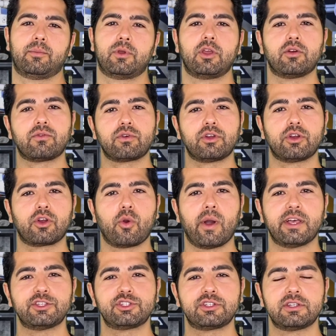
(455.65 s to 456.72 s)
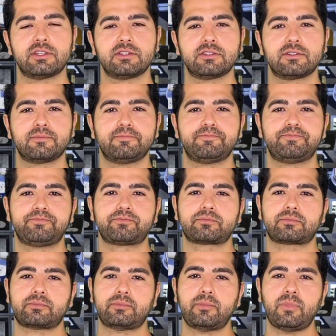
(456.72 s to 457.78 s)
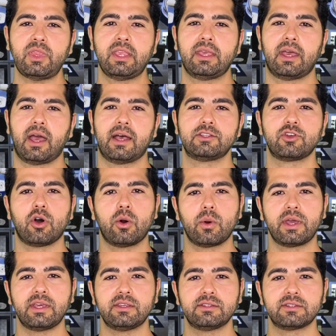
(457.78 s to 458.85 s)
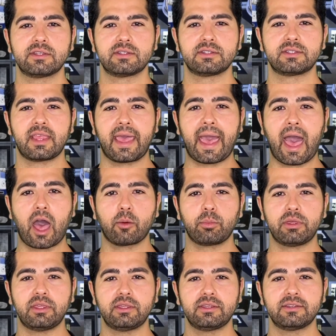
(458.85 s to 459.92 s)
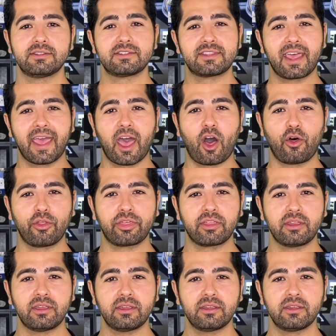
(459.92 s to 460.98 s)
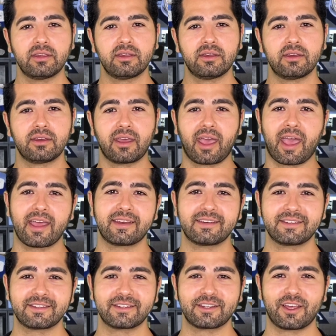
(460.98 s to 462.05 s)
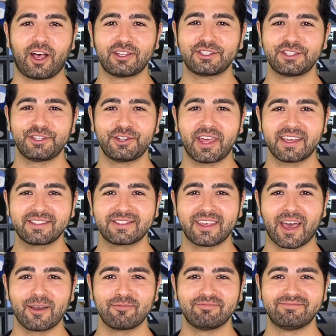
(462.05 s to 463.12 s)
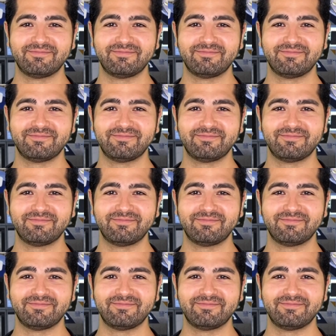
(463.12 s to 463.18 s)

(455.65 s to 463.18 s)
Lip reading: Here for your questions. As always, stay happy, stay healthy, and I'll see you next time.